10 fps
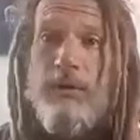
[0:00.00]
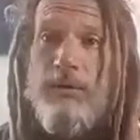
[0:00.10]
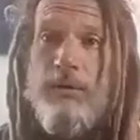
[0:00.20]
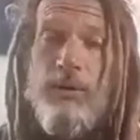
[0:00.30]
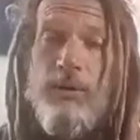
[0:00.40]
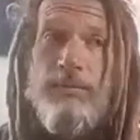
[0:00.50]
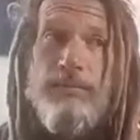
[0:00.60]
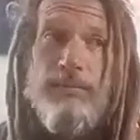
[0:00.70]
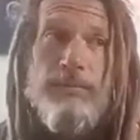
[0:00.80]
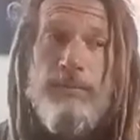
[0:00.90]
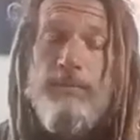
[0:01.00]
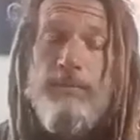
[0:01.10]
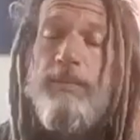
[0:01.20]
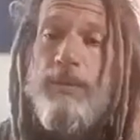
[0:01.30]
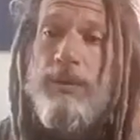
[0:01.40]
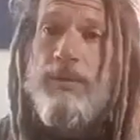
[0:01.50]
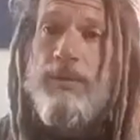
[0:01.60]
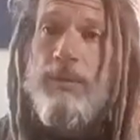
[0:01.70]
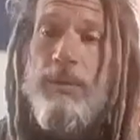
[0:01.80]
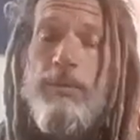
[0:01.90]
you know
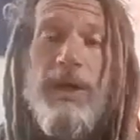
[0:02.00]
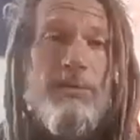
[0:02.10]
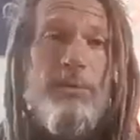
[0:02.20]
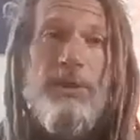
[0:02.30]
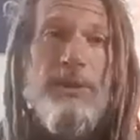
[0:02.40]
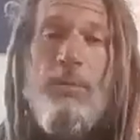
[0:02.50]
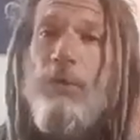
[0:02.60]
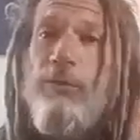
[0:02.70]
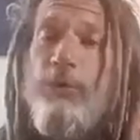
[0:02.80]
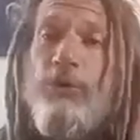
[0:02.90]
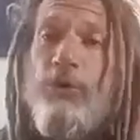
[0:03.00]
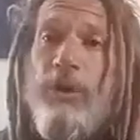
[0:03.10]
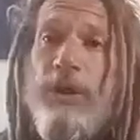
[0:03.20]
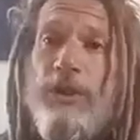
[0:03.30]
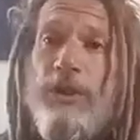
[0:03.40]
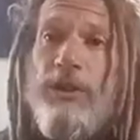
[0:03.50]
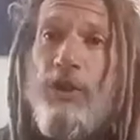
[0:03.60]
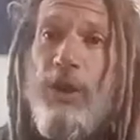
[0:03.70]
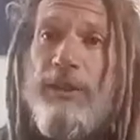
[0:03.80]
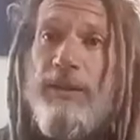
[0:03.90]
possibly terrible food shortages and
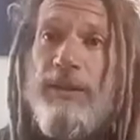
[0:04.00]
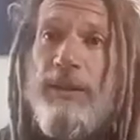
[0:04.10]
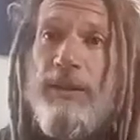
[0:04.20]
crises,